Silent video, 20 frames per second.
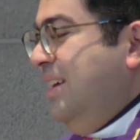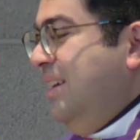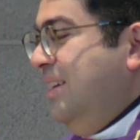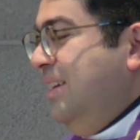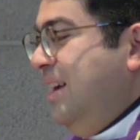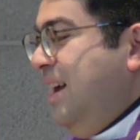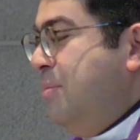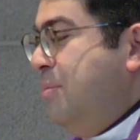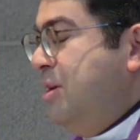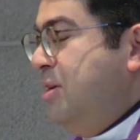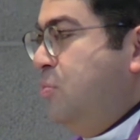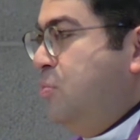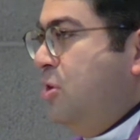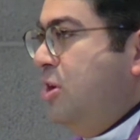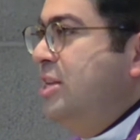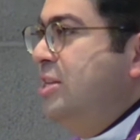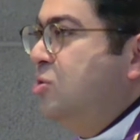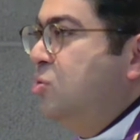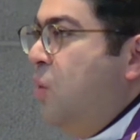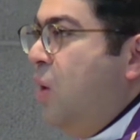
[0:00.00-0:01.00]
I met a
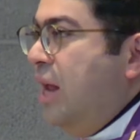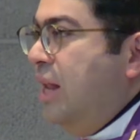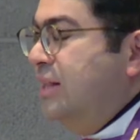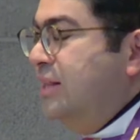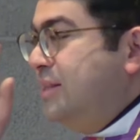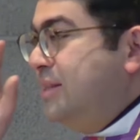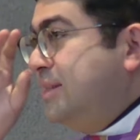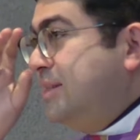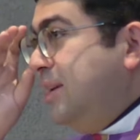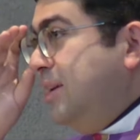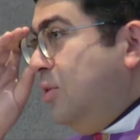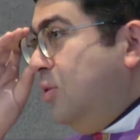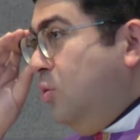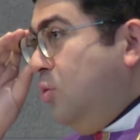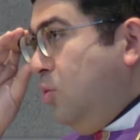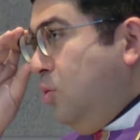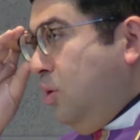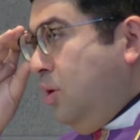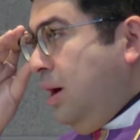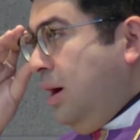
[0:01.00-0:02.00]
priest once
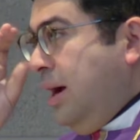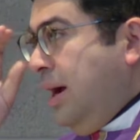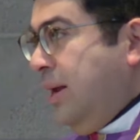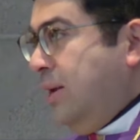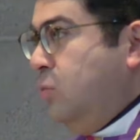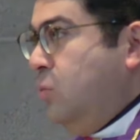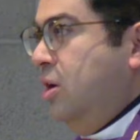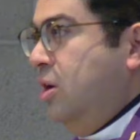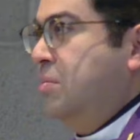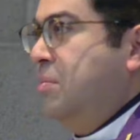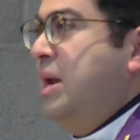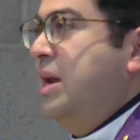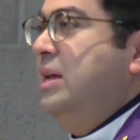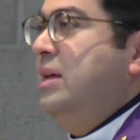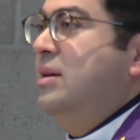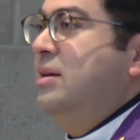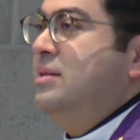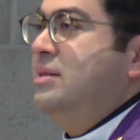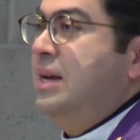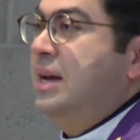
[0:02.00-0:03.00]
who had worked many
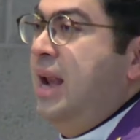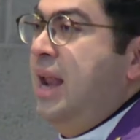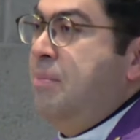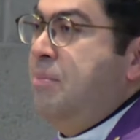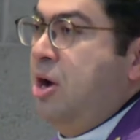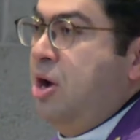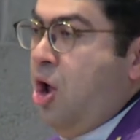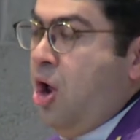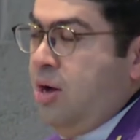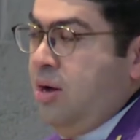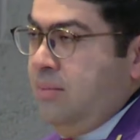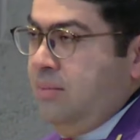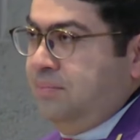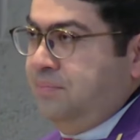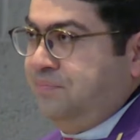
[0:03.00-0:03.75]
years in Lebanon,